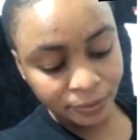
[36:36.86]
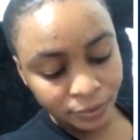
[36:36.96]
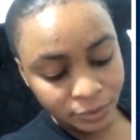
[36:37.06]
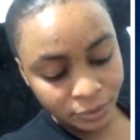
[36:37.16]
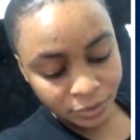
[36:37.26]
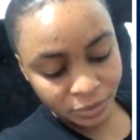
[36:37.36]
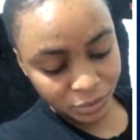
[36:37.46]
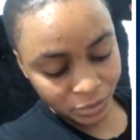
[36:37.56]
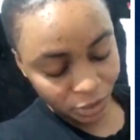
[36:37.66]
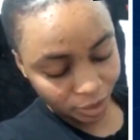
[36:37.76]
Extremely
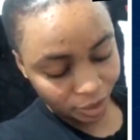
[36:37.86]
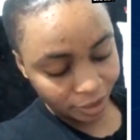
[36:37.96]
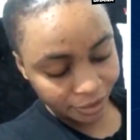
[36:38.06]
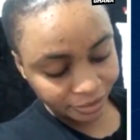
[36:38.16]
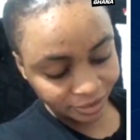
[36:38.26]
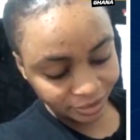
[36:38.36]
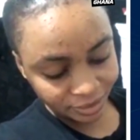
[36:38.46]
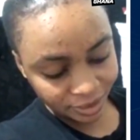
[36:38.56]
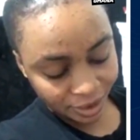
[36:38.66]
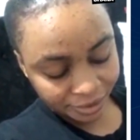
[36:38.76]
interesting videos and
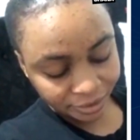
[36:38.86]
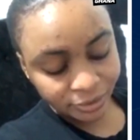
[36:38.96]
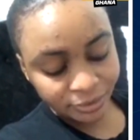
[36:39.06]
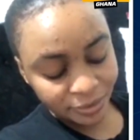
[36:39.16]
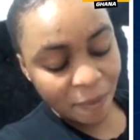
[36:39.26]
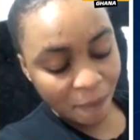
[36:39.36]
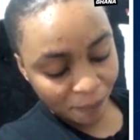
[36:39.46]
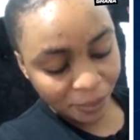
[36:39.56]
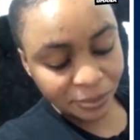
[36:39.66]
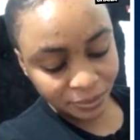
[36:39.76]
pictures we all have
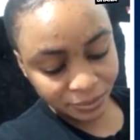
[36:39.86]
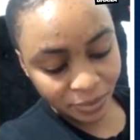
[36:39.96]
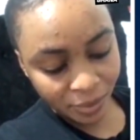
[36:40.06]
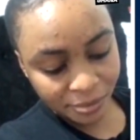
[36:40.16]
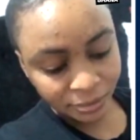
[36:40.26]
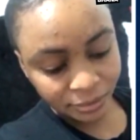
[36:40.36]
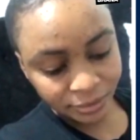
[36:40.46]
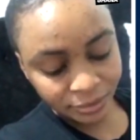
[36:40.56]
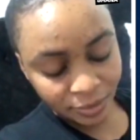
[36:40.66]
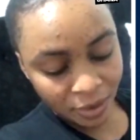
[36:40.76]
offset.
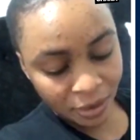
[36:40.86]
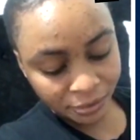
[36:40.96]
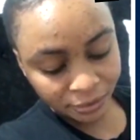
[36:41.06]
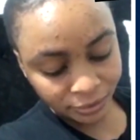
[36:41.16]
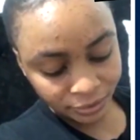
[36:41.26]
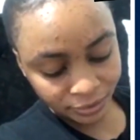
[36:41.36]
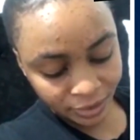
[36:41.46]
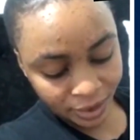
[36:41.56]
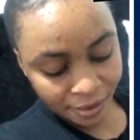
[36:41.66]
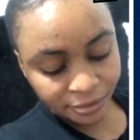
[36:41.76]
Which the
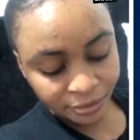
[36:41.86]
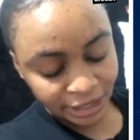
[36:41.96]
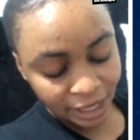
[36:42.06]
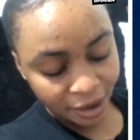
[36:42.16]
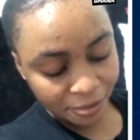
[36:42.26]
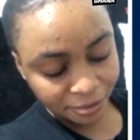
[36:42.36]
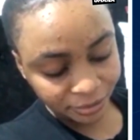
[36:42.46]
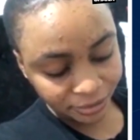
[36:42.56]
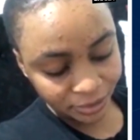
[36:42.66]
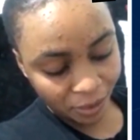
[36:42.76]
day any of us
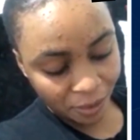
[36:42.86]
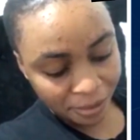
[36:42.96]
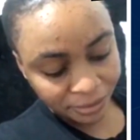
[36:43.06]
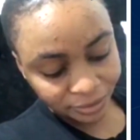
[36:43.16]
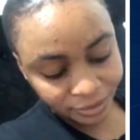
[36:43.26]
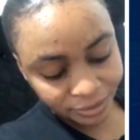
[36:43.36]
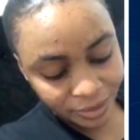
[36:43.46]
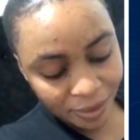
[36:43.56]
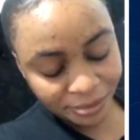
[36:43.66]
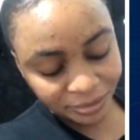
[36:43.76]
decides to go off and
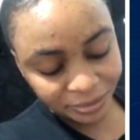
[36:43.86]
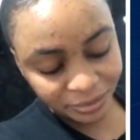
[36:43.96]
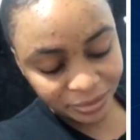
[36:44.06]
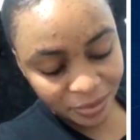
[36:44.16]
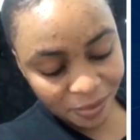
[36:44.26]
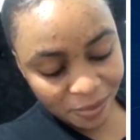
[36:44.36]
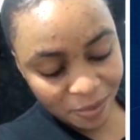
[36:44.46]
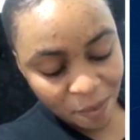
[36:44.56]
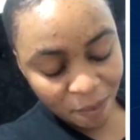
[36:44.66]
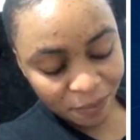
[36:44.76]
release, I'm sure
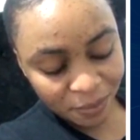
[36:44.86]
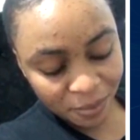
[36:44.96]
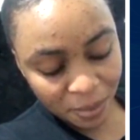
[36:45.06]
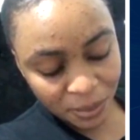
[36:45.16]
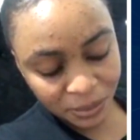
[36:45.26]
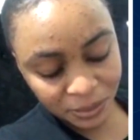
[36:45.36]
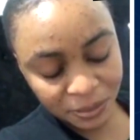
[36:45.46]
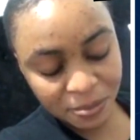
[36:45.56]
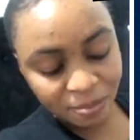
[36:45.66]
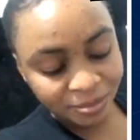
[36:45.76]
it will be interesting
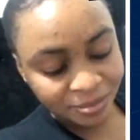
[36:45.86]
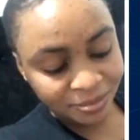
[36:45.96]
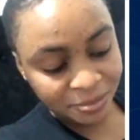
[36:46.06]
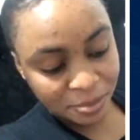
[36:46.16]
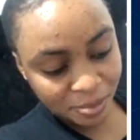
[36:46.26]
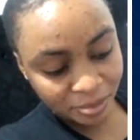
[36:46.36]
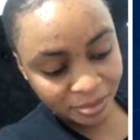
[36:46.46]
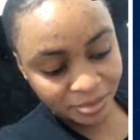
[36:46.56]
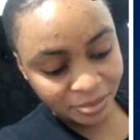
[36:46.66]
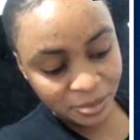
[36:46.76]
in this country. So
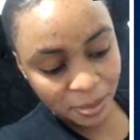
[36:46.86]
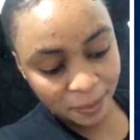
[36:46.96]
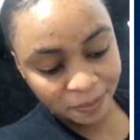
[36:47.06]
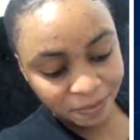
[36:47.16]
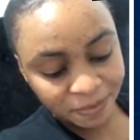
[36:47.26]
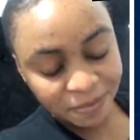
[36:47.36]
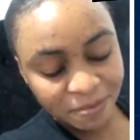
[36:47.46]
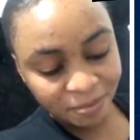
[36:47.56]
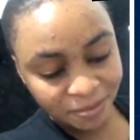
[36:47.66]
many things will happen.